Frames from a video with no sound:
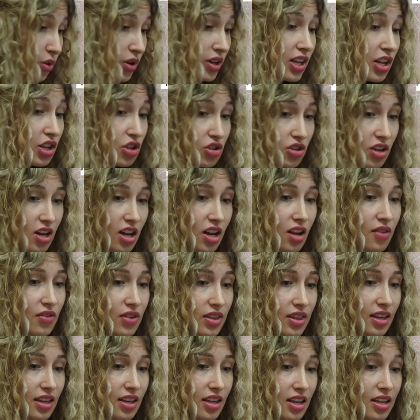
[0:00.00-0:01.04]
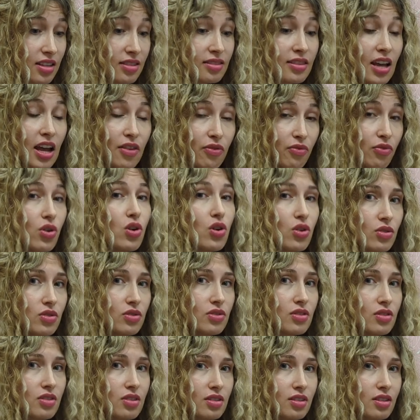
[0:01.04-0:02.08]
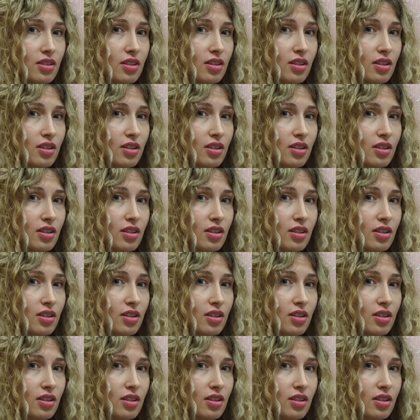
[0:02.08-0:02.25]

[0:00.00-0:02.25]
coordination and everything is diverse,